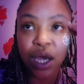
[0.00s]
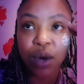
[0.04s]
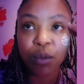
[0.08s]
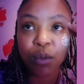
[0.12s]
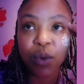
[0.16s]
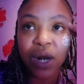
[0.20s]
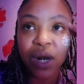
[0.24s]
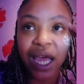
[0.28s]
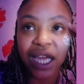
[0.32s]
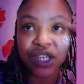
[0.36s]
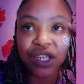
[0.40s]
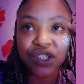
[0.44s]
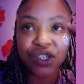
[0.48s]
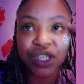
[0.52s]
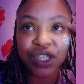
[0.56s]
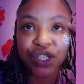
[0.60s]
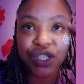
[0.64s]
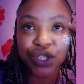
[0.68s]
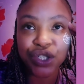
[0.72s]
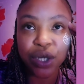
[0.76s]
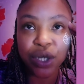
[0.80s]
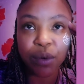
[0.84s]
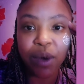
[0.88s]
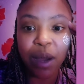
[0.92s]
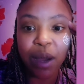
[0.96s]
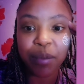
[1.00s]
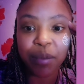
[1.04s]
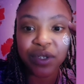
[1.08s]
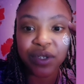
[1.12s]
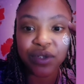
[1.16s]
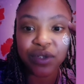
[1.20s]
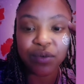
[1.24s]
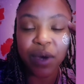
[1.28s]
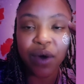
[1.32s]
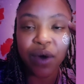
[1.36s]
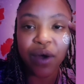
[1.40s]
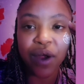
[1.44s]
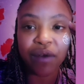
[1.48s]
will actually show up as
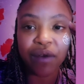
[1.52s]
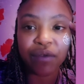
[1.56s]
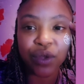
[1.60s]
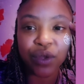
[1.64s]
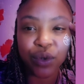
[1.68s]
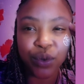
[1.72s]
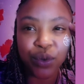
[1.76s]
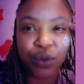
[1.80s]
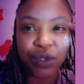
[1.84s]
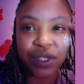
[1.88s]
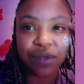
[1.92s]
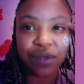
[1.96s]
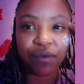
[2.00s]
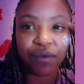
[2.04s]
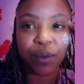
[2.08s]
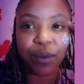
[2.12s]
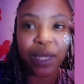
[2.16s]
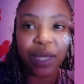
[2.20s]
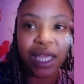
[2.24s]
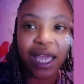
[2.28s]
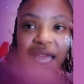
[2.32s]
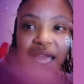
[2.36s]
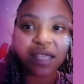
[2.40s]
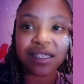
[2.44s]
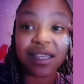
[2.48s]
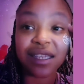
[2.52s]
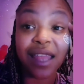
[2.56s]
well over the course of the weekend.